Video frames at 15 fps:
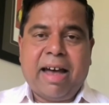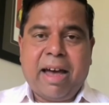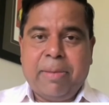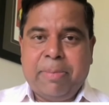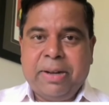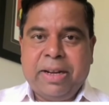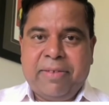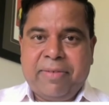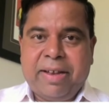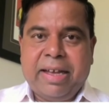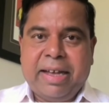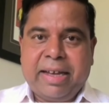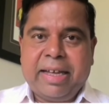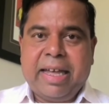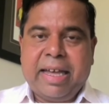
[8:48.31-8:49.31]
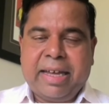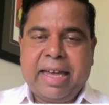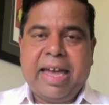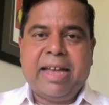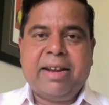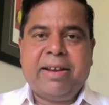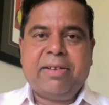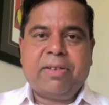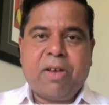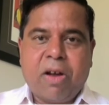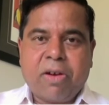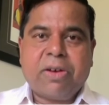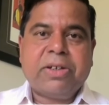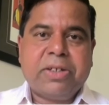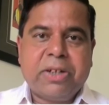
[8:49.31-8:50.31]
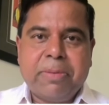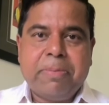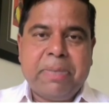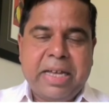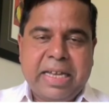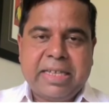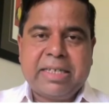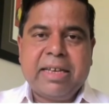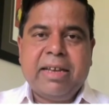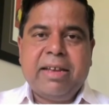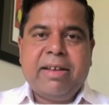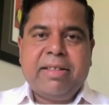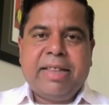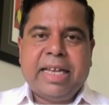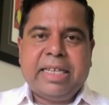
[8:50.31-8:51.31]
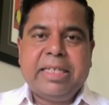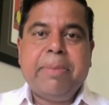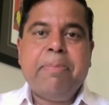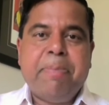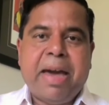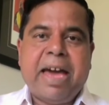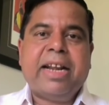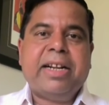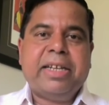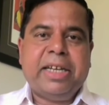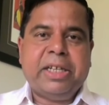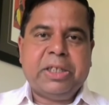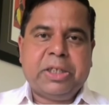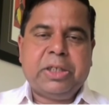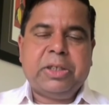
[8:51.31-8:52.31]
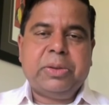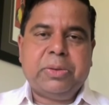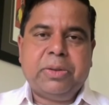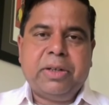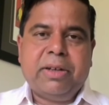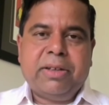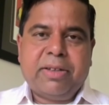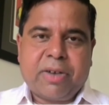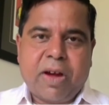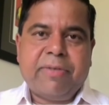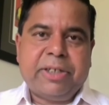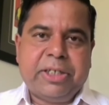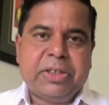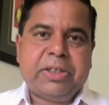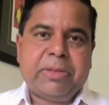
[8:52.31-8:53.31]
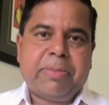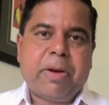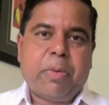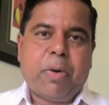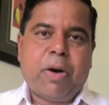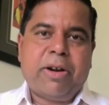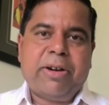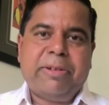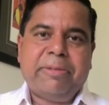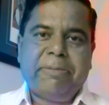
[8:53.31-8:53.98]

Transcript: I believe, again, a longer-term piece that is embedded into the conversation about water.